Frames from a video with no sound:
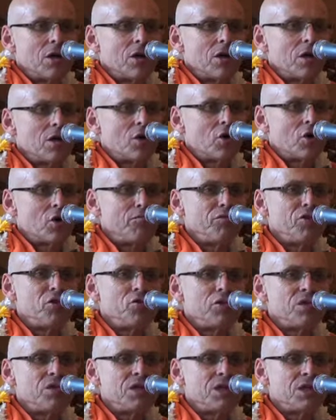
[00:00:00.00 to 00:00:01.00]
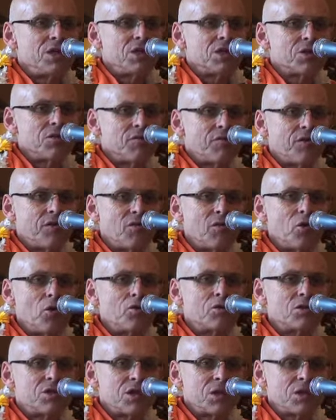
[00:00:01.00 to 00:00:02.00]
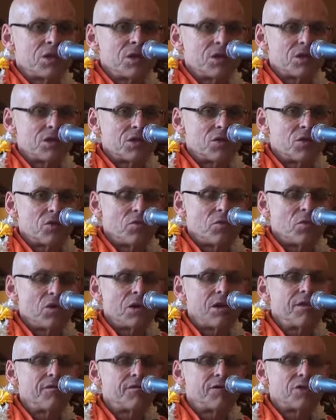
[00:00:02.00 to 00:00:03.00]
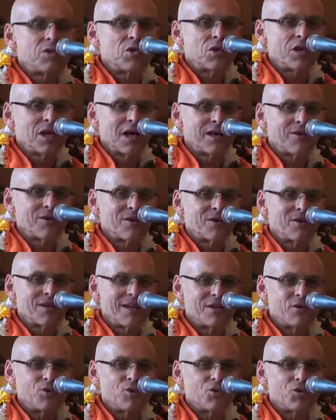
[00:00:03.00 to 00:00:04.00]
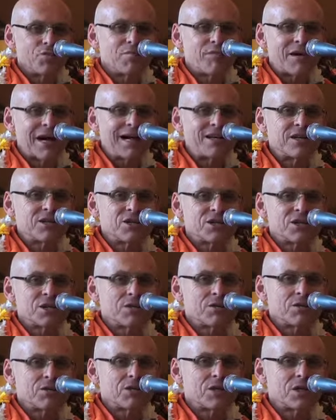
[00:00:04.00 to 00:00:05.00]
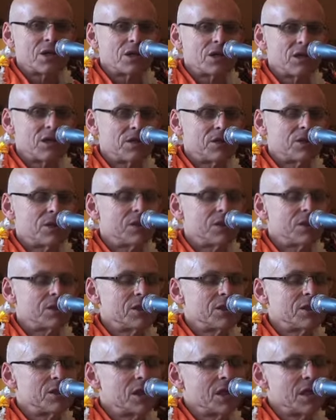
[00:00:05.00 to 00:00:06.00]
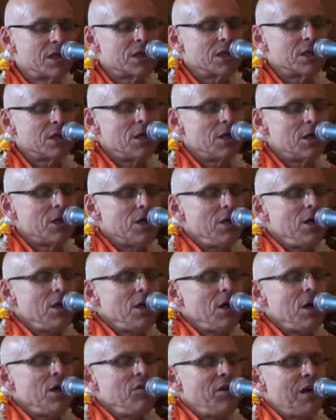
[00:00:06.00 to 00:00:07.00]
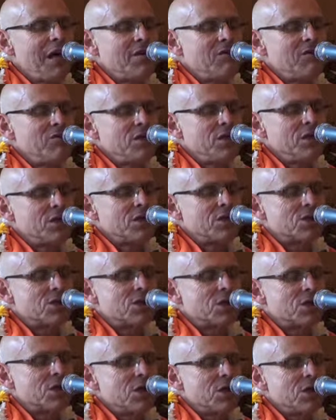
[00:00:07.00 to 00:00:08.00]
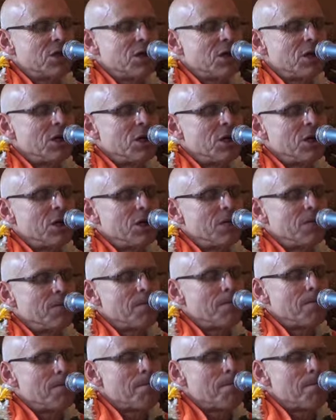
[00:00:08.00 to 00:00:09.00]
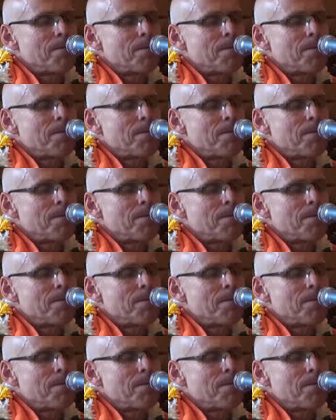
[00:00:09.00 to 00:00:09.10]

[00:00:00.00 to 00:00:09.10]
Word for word: uh communities of devotees who would live together and practice their Krishna consciousness and that. And that was uh,